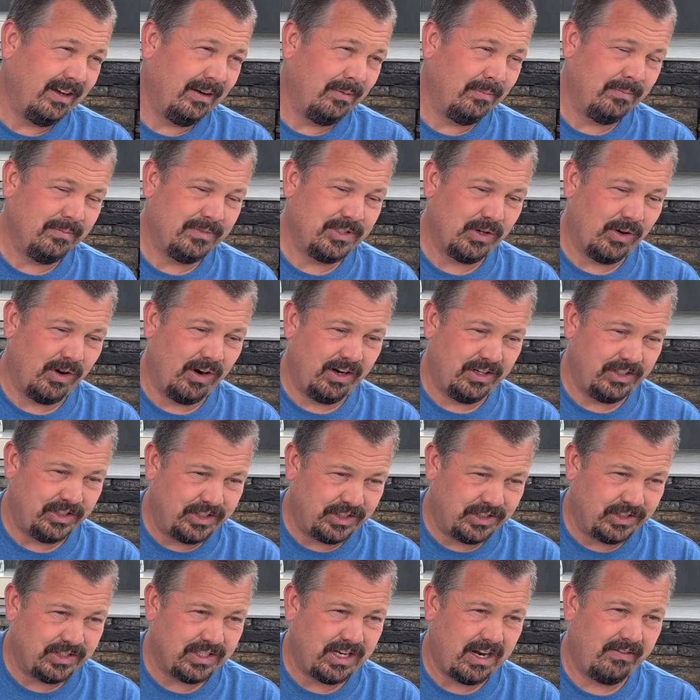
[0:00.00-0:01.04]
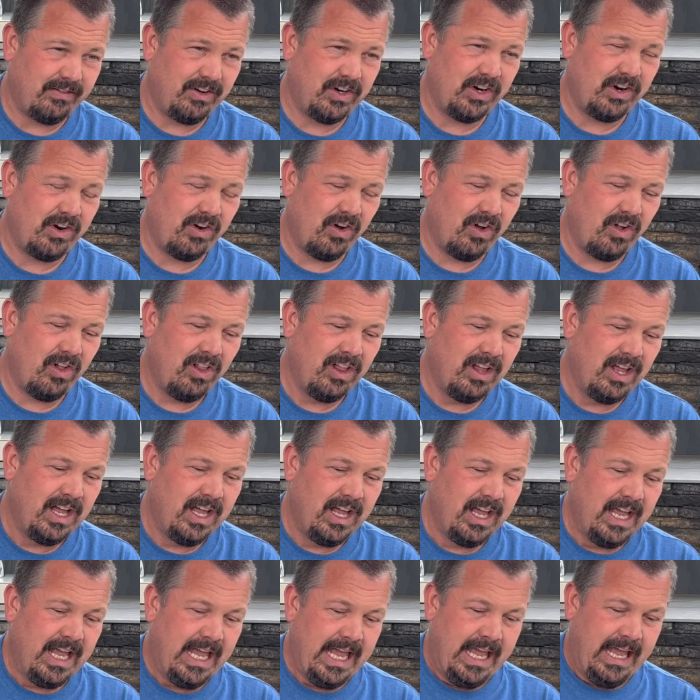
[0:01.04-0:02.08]
So our insurance covered it all.
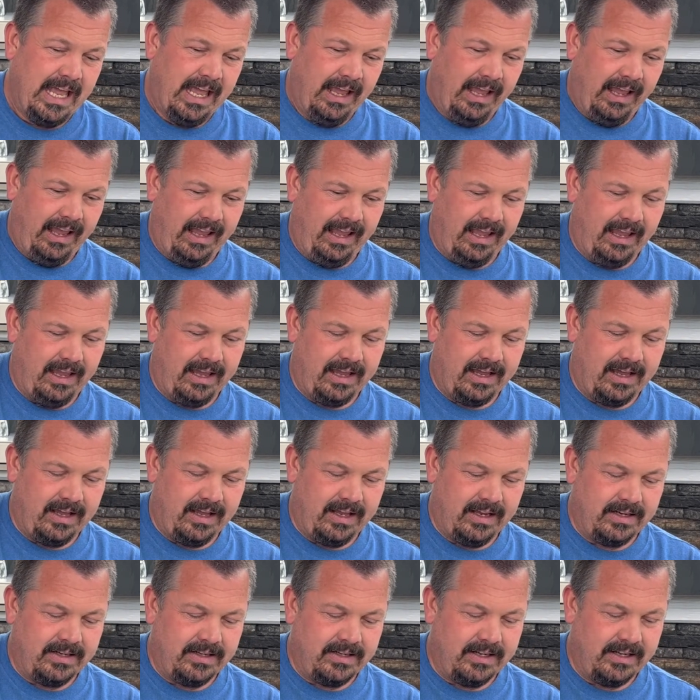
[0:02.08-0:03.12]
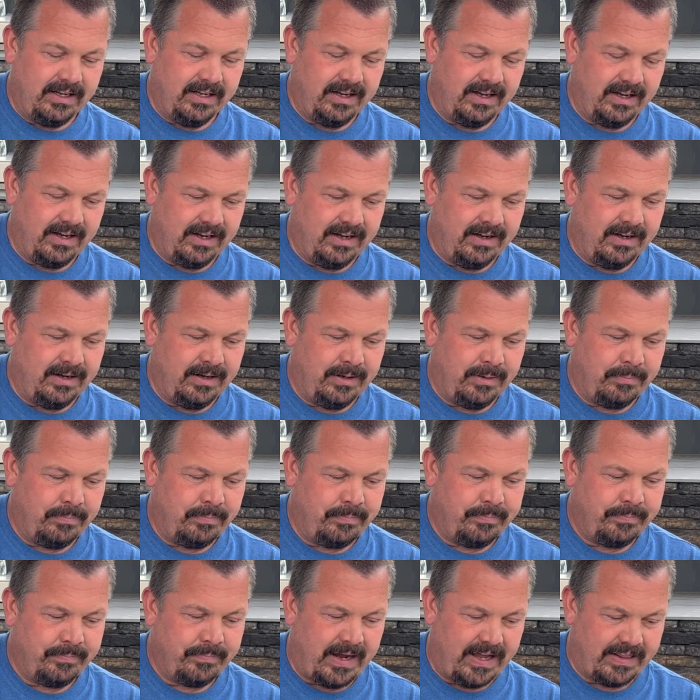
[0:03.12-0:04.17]
And
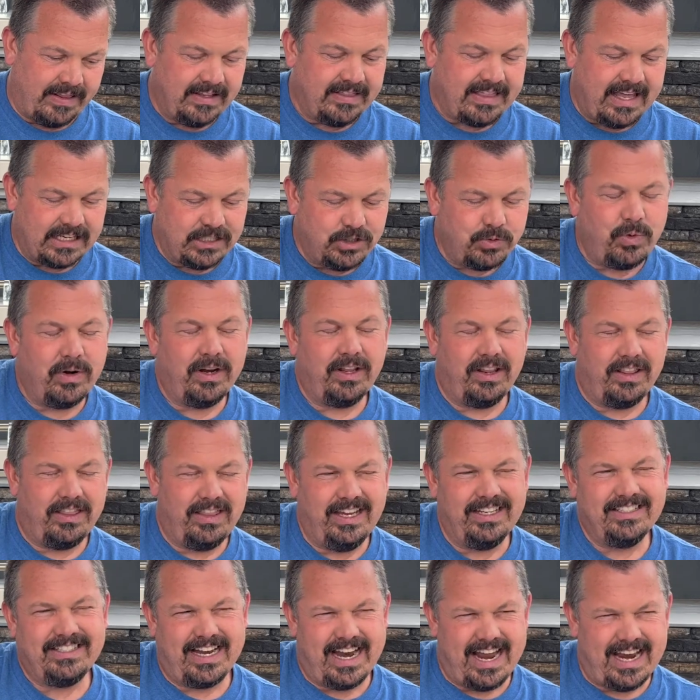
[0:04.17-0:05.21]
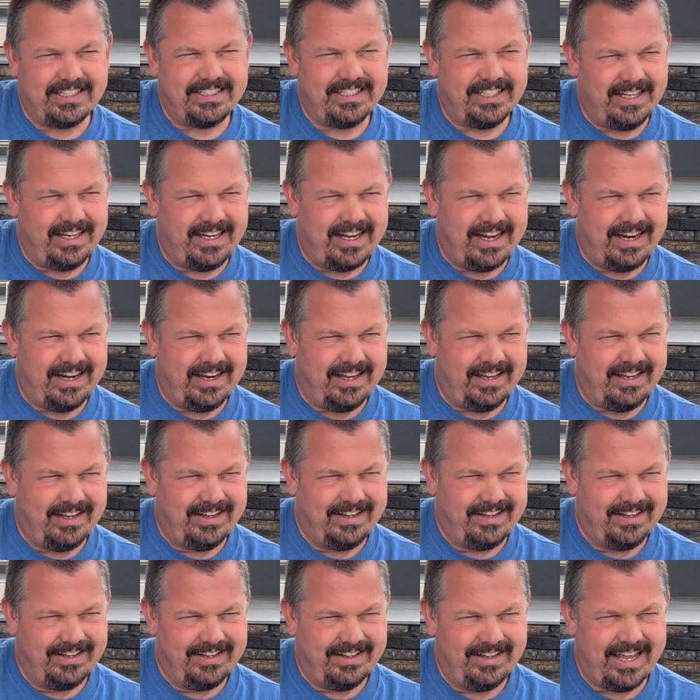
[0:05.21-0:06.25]
I think that's one of the things that actually kind of
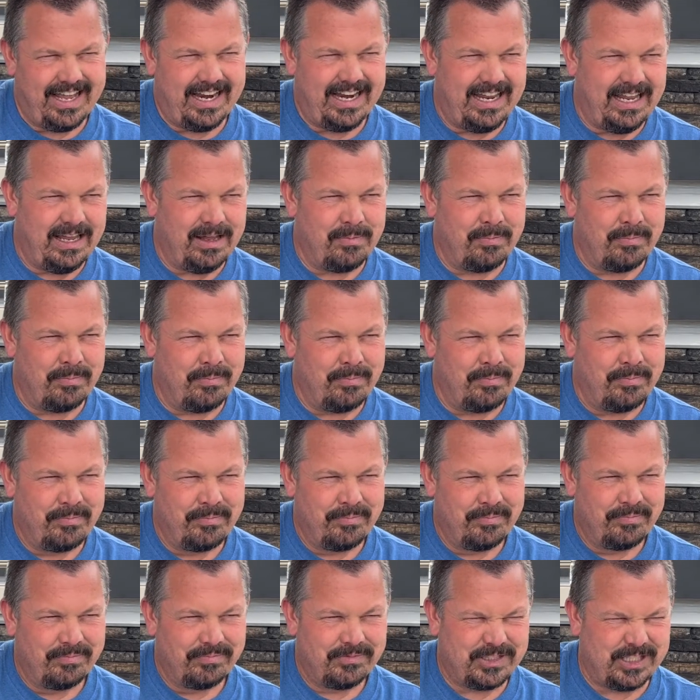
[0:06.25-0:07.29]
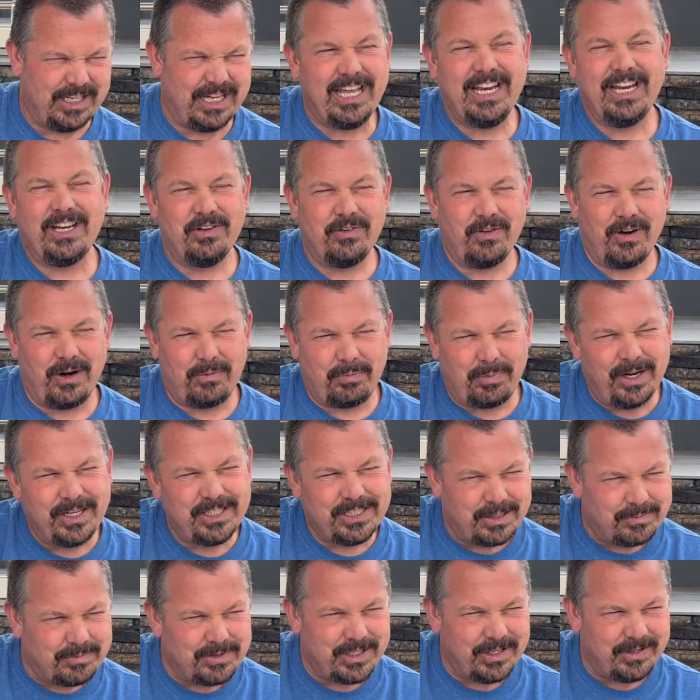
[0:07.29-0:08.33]
led him to get into our
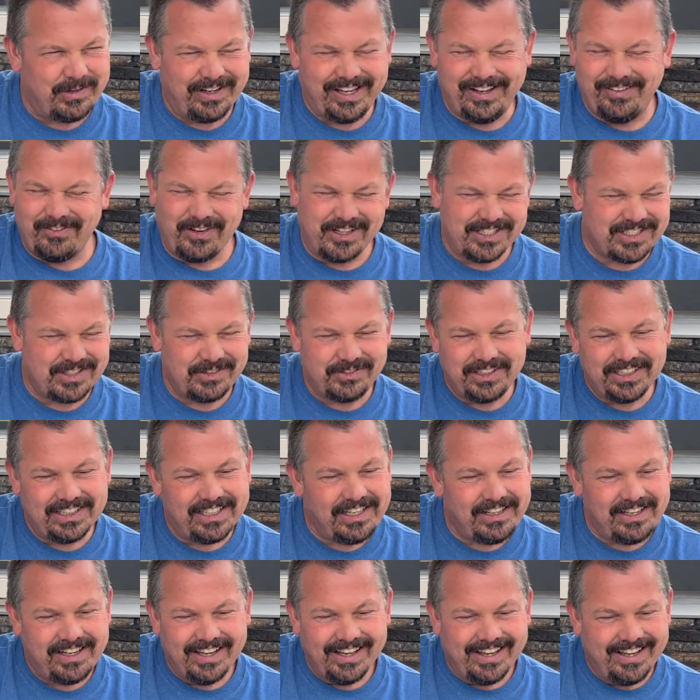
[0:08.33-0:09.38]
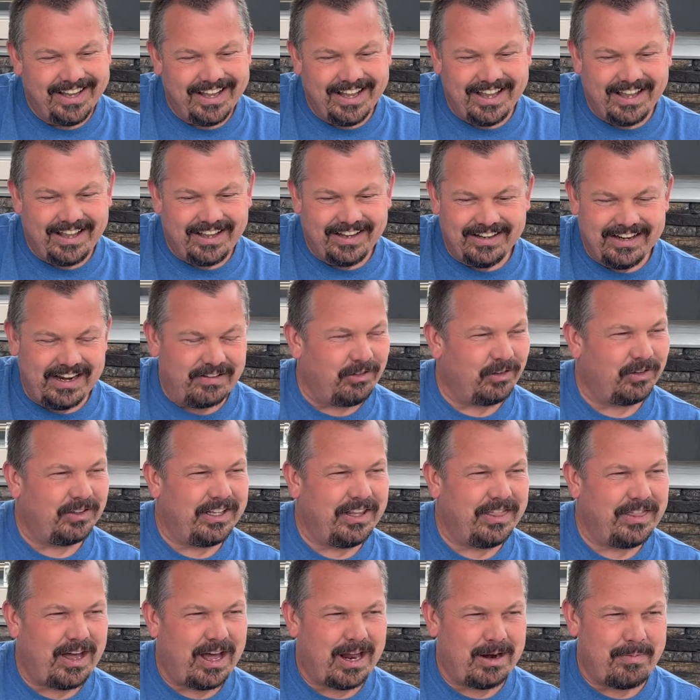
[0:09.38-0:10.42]
apprenticeship too. He never really
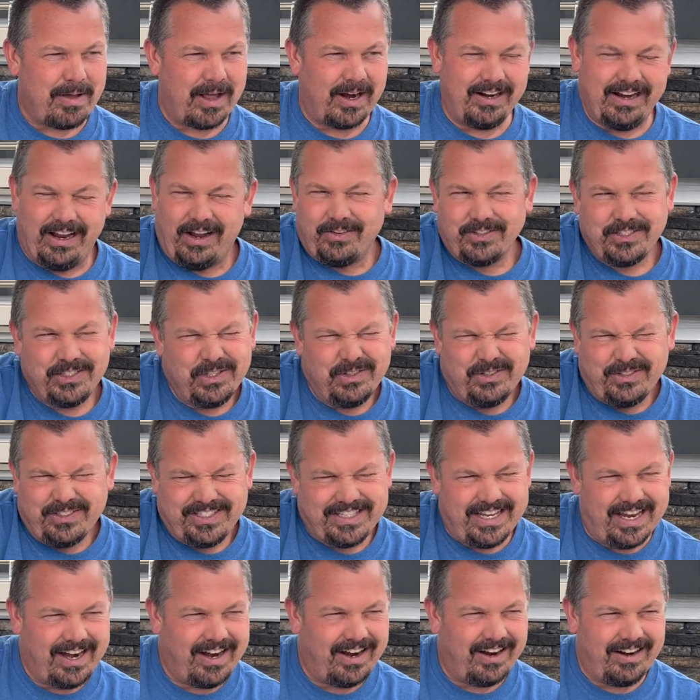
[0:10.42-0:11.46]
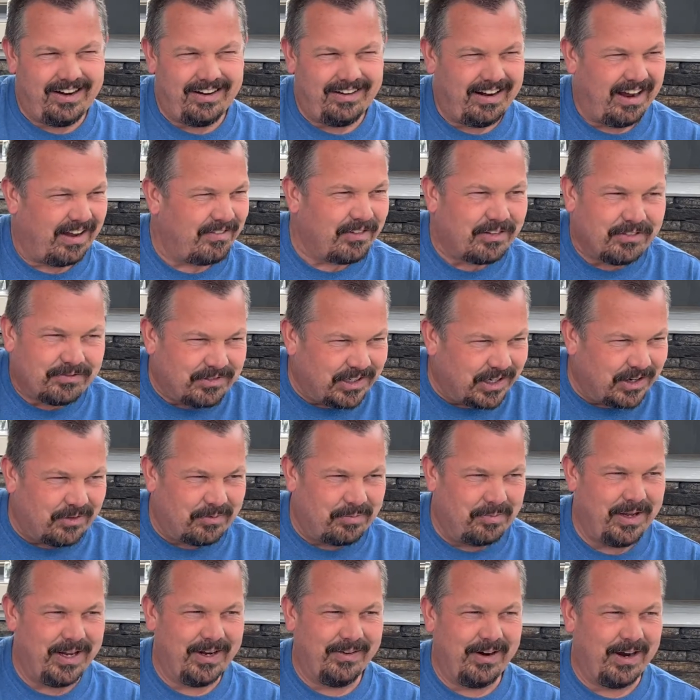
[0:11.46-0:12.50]
thought about it. He always knew it was there,
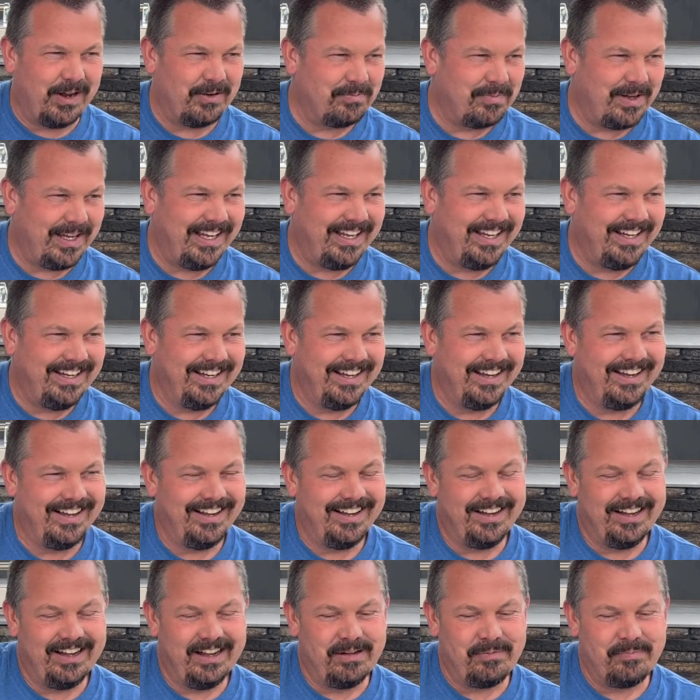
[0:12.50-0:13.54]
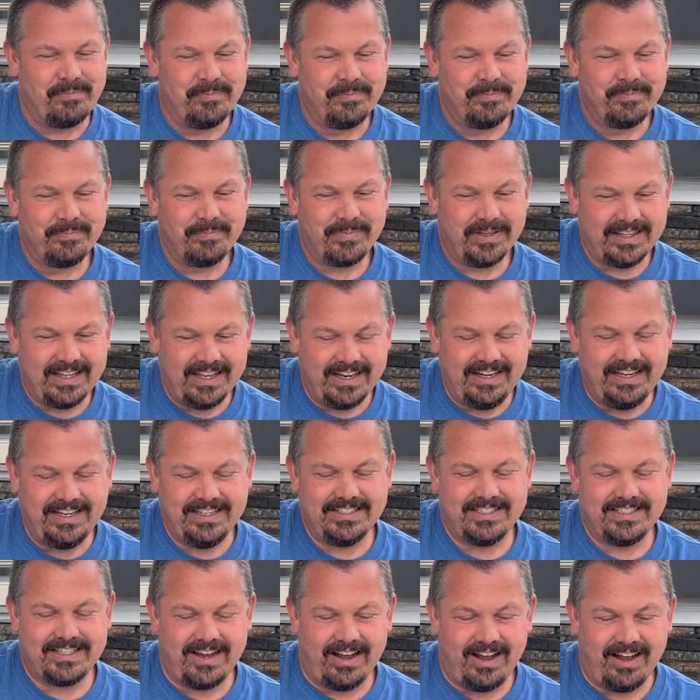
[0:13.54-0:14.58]
being around me. But then
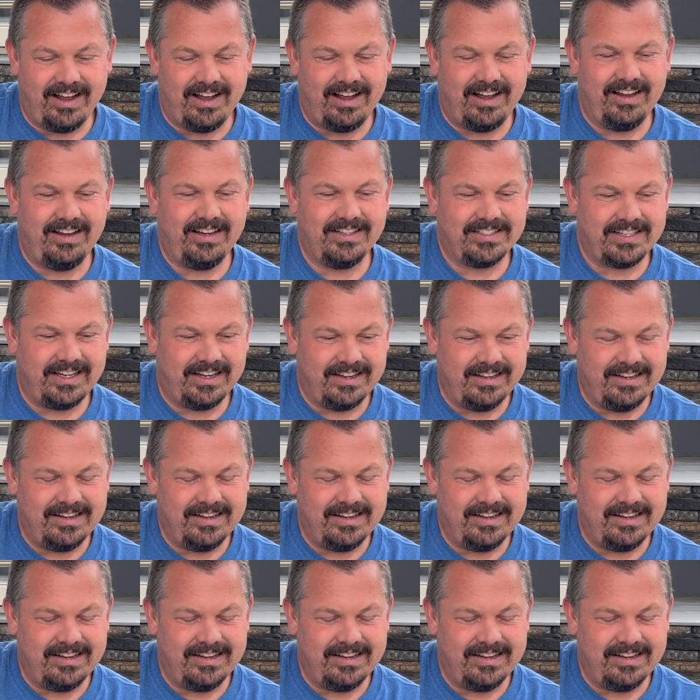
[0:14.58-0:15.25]
he's like,